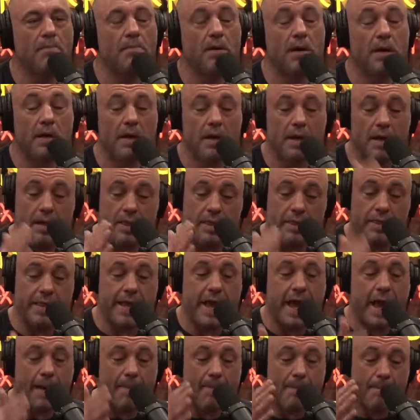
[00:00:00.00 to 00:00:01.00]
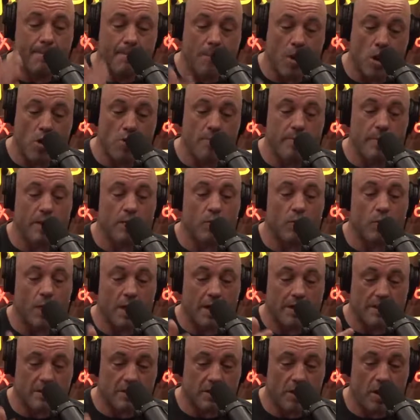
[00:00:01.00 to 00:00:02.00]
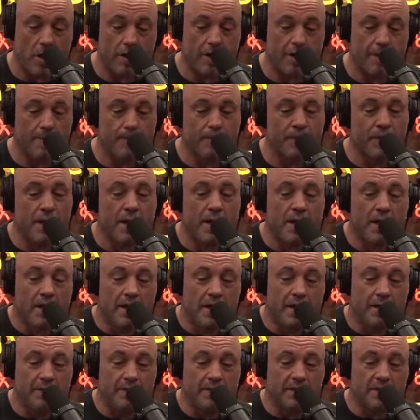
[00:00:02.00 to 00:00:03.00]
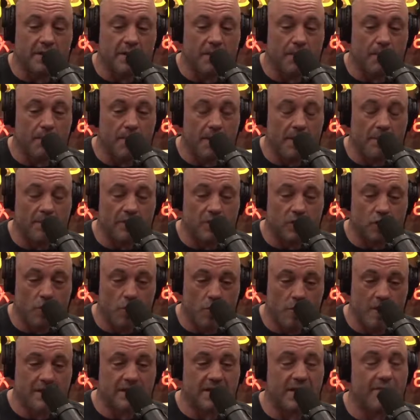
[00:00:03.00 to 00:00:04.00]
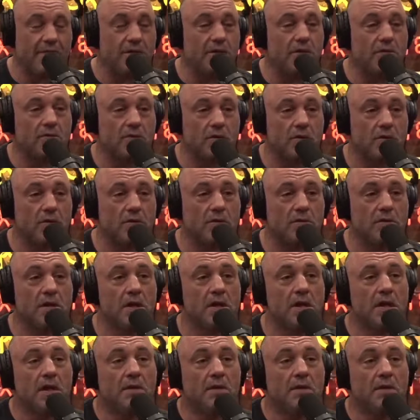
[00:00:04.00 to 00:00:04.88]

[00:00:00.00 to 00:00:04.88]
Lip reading: But in that moment where I saw him, he was 27 years old.